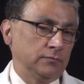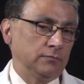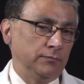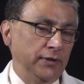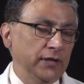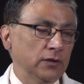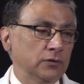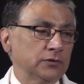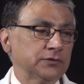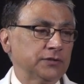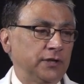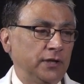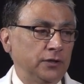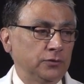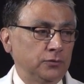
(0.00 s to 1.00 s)

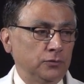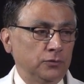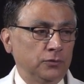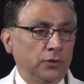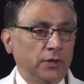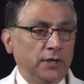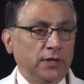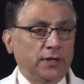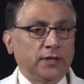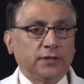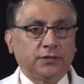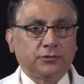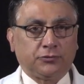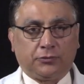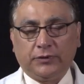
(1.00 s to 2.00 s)
meals into
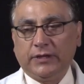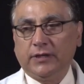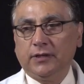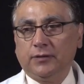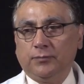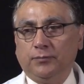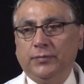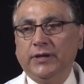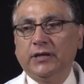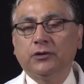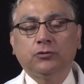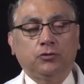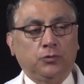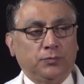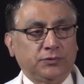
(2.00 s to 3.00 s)
three big
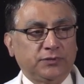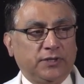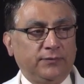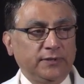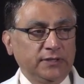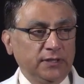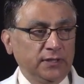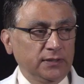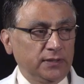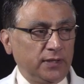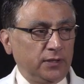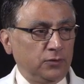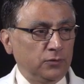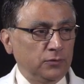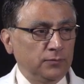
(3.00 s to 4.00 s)
groups. Everything
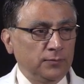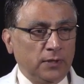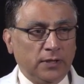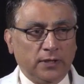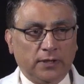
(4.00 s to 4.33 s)
that you